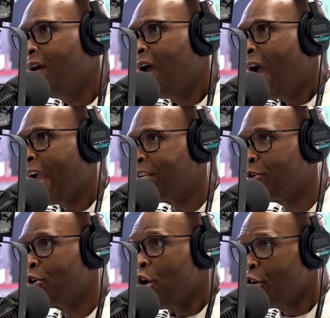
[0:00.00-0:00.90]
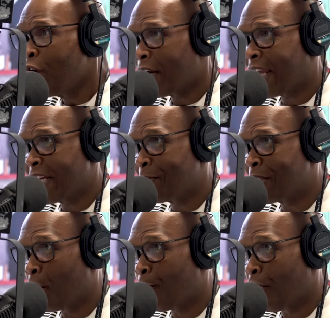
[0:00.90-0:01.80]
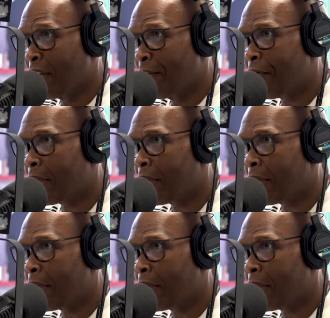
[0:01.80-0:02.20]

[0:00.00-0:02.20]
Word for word: Hey, you know, catch me so prolific.